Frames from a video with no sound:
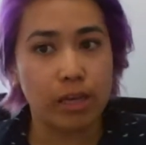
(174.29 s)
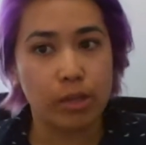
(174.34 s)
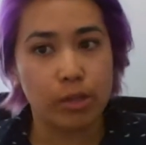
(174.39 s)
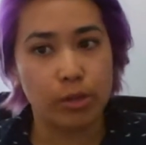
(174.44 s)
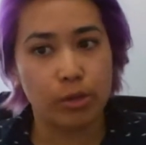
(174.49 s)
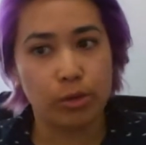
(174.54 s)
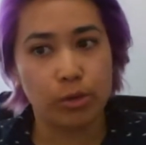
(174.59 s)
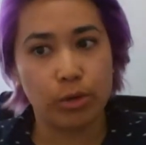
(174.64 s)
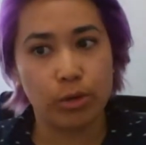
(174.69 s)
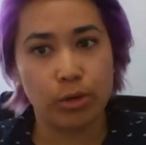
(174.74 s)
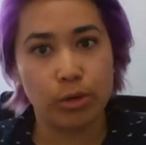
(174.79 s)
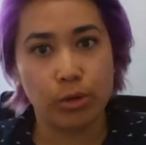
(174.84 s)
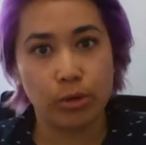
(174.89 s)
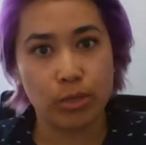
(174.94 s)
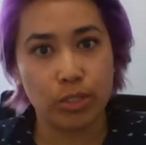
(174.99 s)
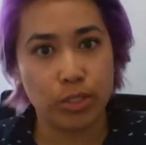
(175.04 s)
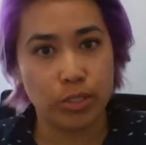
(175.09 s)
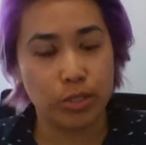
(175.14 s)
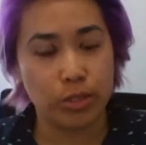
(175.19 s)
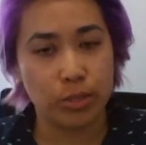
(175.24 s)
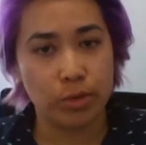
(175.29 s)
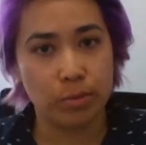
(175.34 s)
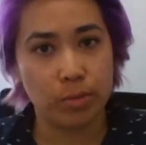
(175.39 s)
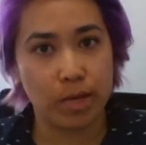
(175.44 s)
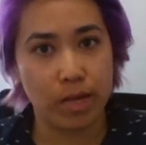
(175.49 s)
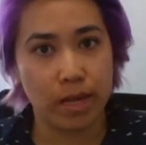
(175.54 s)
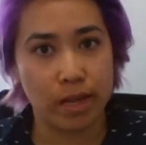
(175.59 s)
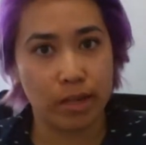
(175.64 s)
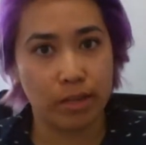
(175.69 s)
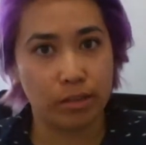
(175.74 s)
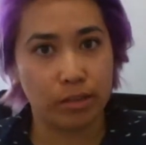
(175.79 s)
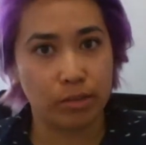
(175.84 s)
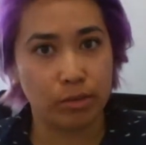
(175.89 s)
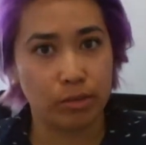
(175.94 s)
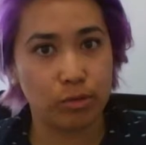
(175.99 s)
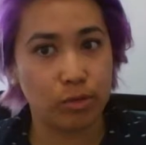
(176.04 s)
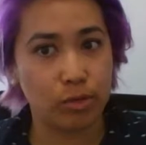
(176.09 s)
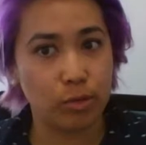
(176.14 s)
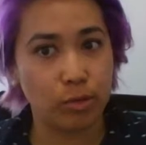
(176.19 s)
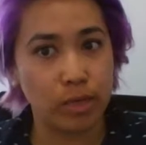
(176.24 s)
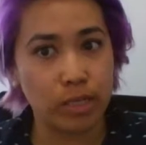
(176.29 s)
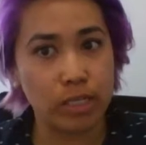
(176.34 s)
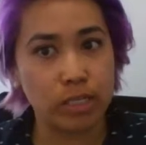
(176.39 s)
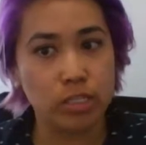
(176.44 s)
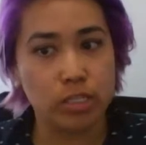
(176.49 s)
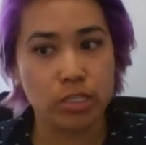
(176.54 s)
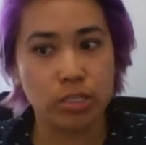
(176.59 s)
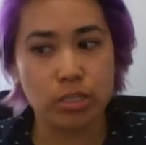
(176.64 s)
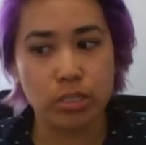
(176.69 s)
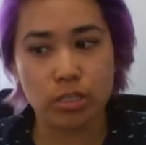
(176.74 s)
through YouTube, and through Twitch.